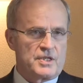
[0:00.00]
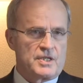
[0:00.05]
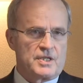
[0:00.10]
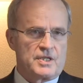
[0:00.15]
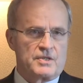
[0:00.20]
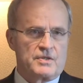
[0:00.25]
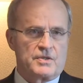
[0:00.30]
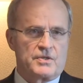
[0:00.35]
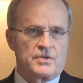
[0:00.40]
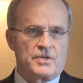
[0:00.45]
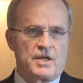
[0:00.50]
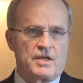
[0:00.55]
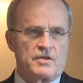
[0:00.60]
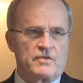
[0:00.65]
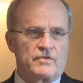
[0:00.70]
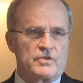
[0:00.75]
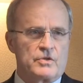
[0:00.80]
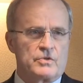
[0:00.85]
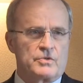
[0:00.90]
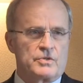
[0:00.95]
in the state
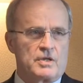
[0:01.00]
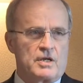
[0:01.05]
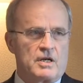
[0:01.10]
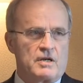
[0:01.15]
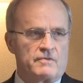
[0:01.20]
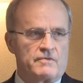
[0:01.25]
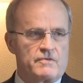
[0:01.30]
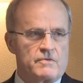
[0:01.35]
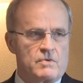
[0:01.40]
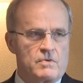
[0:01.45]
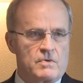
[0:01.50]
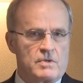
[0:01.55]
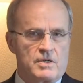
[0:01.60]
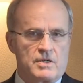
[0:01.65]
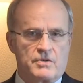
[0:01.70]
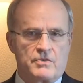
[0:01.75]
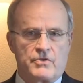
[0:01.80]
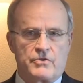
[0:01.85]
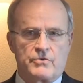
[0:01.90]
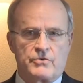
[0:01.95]
of Utah
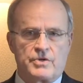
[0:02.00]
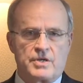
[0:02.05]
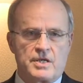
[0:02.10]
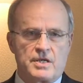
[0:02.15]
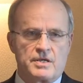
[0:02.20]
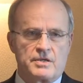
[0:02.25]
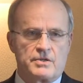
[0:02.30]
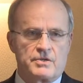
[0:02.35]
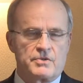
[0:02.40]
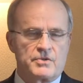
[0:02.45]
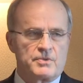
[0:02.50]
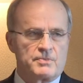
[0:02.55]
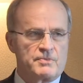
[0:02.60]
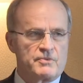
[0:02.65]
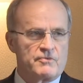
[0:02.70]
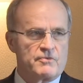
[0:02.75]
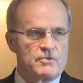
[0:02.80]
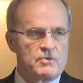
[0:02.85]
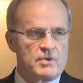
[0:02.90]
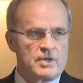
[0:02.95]
for 30 years
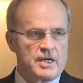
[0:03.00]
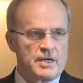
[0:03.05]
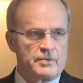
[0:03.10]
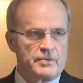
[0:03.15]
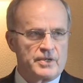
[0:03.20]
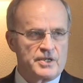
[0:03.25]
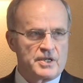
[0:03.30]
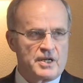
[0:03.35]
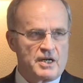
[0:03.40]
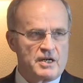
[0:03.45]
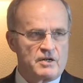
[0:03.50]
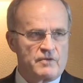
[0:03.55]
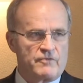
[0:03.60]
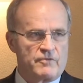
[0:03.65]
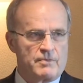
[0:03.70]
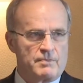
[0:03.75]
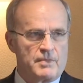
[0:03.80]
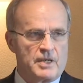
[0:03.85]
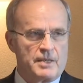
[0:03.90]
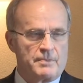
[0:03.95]
before I retired
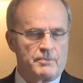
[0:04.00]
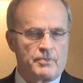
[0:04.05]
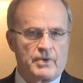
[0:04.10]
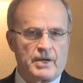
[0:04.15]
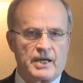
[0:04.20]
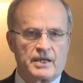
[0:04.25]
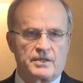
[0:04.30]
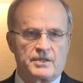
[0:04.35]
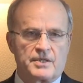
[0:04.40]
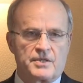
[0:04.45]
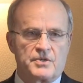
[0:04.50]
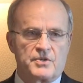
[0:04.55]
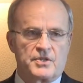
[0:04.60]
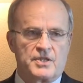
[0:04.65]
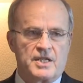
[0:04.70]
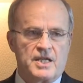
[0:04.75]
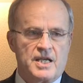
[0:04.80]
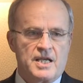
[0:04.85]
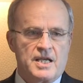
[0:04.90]
from my practice.